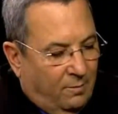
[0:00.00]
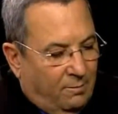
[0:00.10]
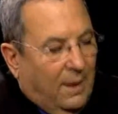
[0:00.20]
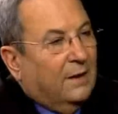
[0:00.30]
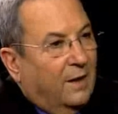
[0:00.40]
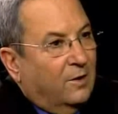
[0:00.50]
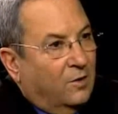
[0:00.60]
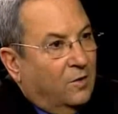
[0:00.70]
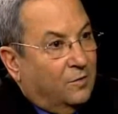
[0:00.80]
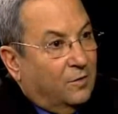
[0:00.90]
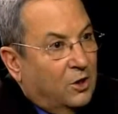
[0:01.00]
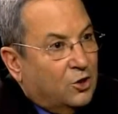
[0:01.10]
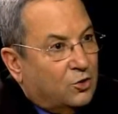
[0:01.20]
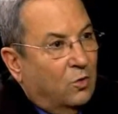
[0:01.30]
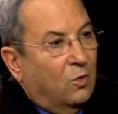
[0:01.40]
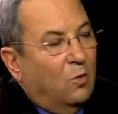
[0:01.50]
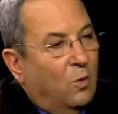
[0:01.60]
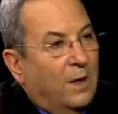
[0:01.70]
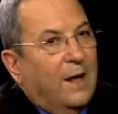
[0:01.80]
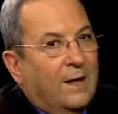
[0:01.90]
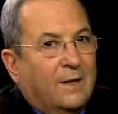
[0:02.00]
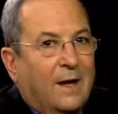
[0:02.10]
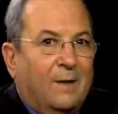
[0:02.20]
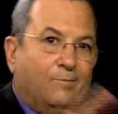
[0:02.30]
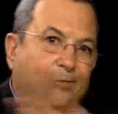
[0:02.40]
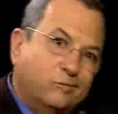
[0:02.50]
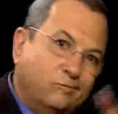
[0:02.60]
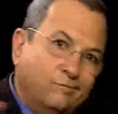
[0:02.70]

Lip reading: meddle in this issue, we'll end up